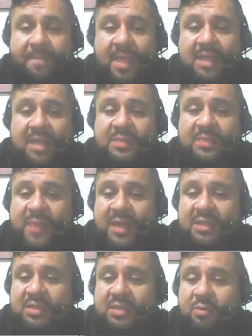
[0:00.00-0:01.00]

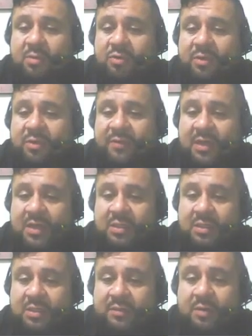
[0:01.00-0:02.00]
Spanish demonstrative
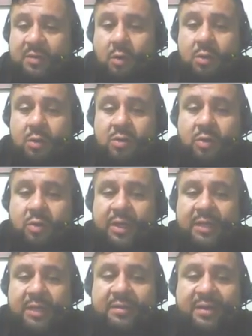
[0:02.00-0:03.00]
adjectives also
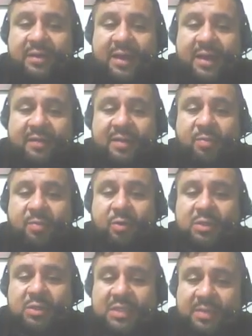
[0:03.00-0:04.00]
indicate the
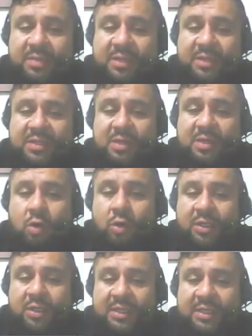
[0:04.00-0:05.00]
proximity or
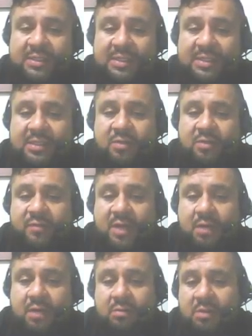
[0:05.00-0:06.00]
distance of
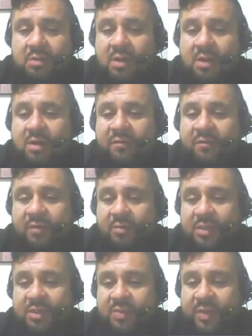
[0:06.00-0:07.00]
nouns from
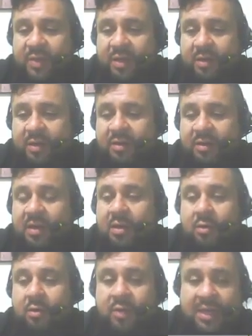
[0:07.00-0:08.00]
the speaker. They
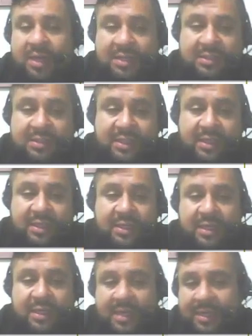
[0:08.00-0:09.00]
include este,
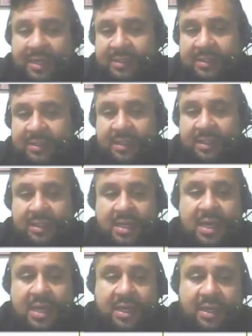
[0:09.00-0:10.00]
ese,
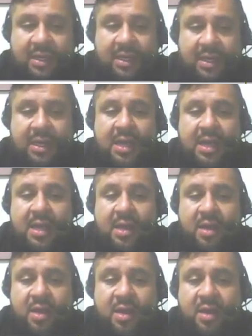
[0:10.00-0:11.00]
aquel,
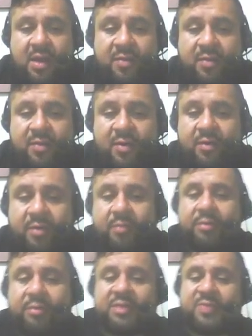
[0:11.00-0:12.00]
and their
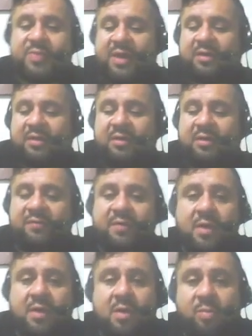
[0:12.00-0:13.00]
respective
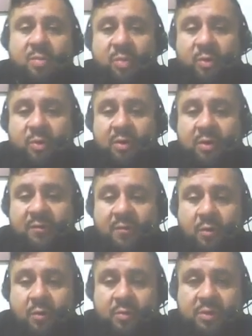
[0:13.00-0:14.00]
plural
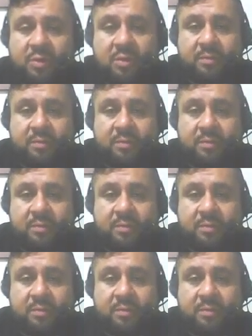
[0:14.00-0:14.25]
forms.